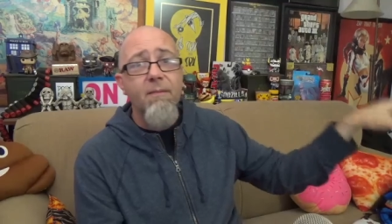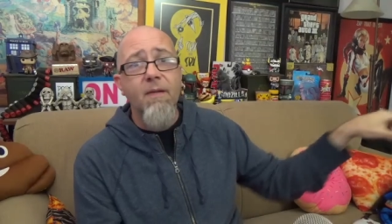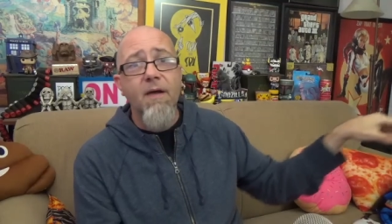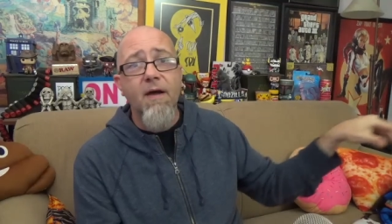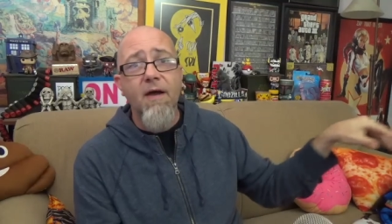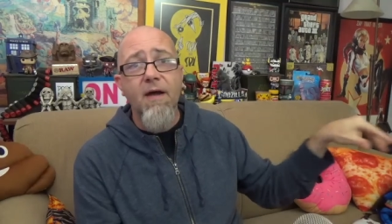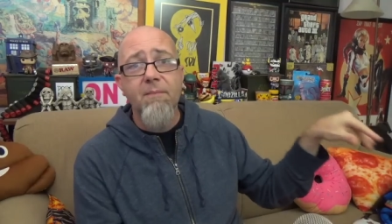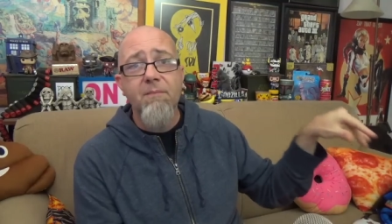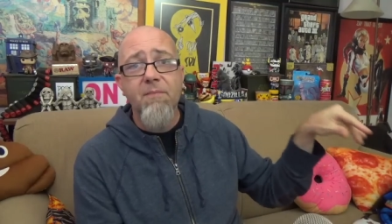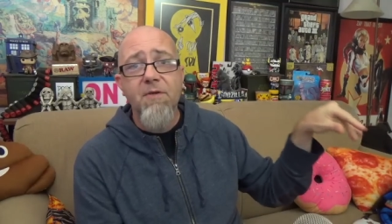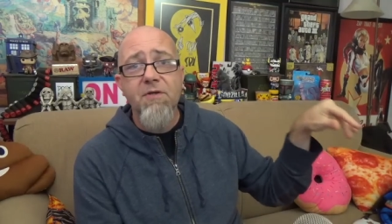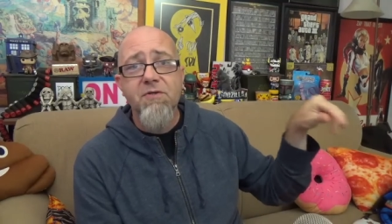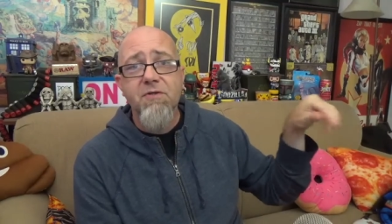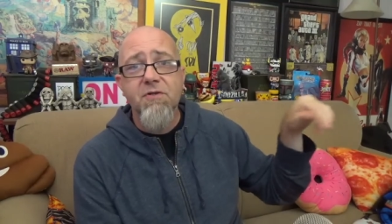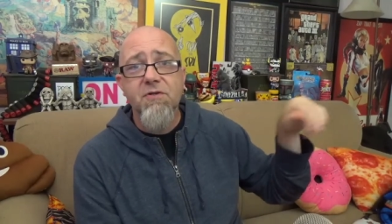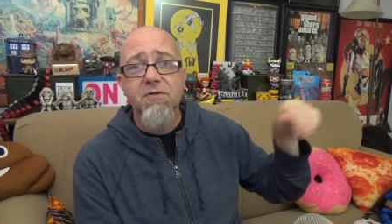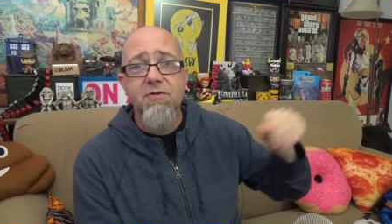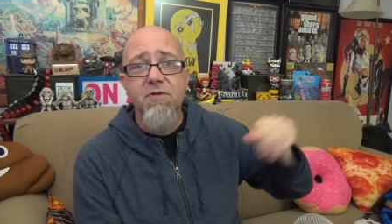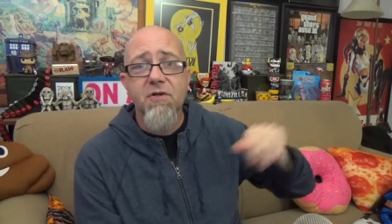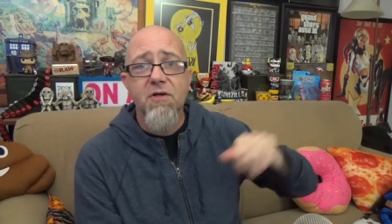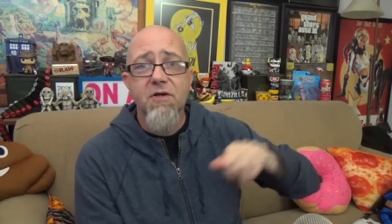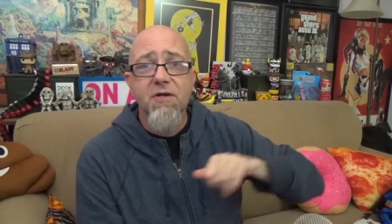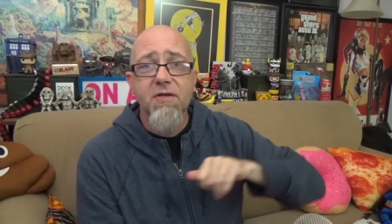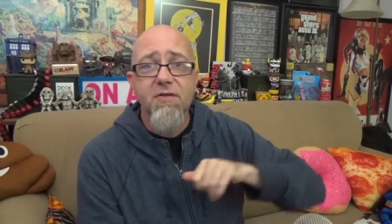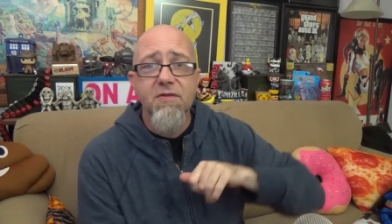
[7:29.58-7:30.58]
I'm Mister
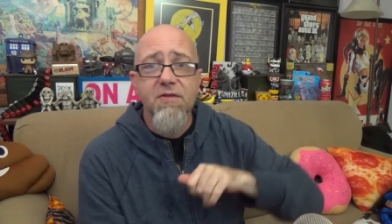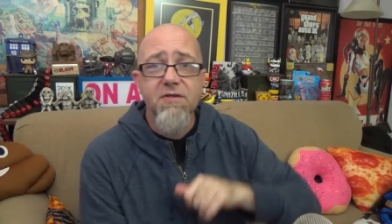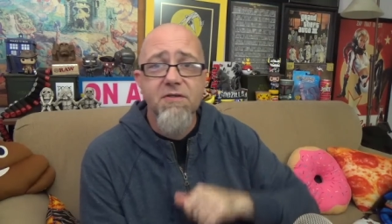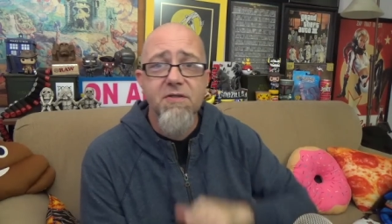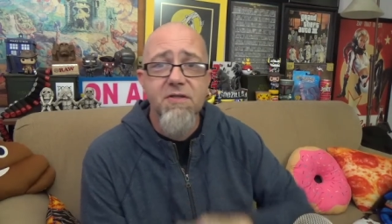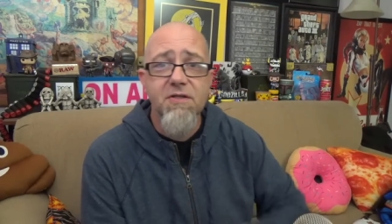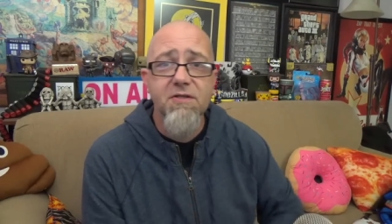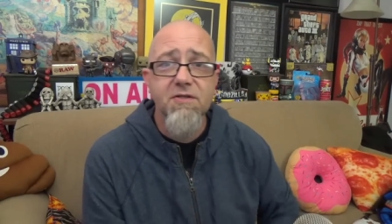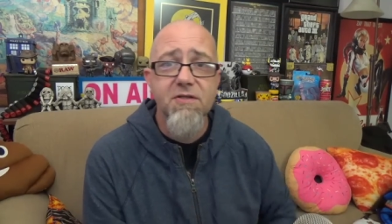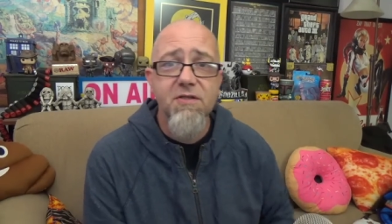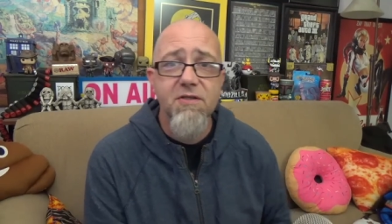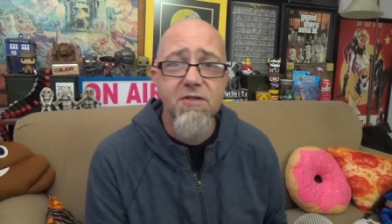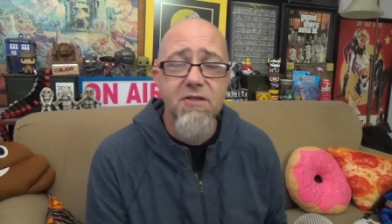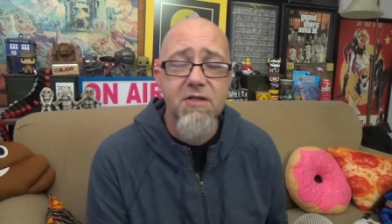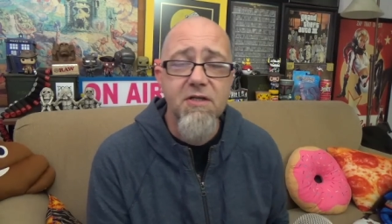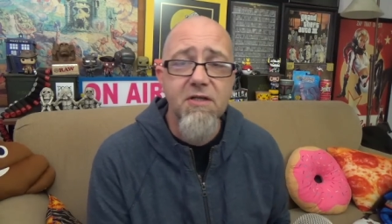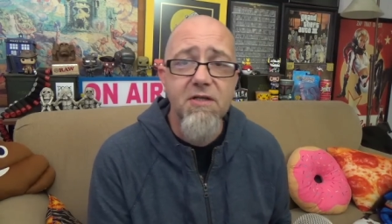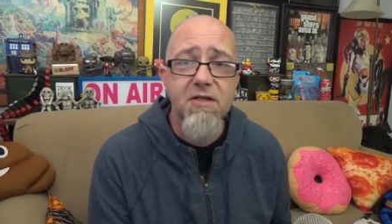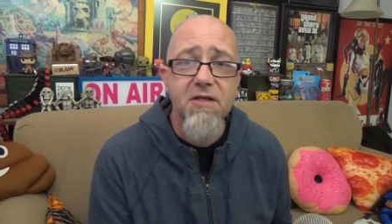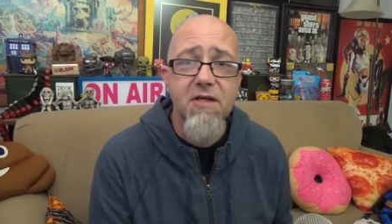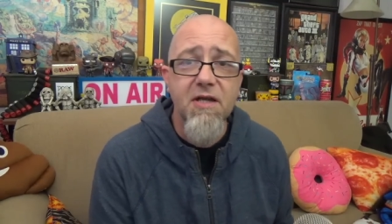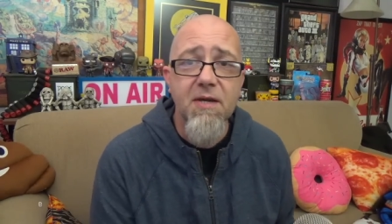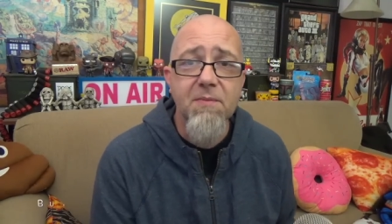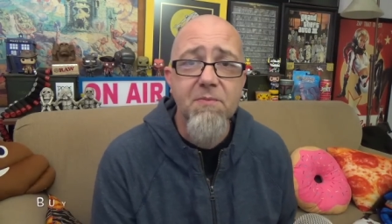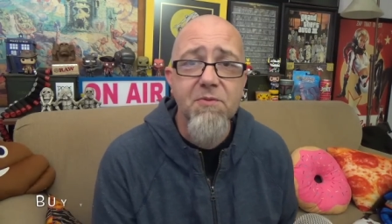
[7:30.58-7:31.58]
Dirty, this is the G
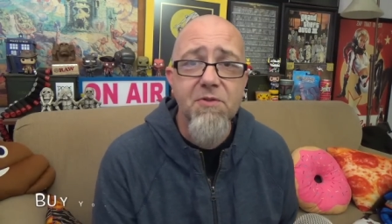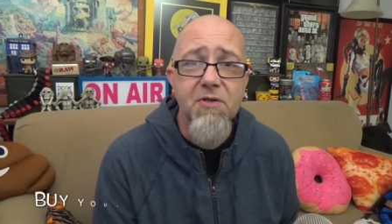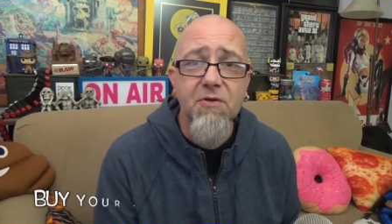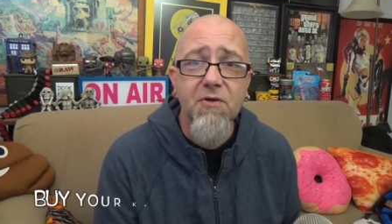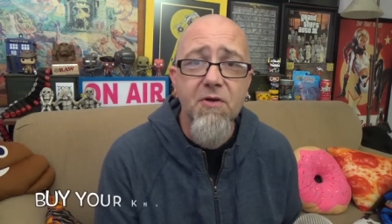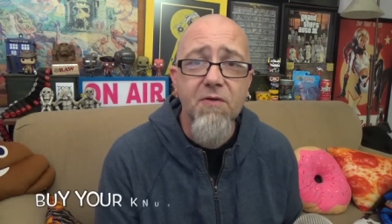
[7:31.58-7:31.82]
T M Show.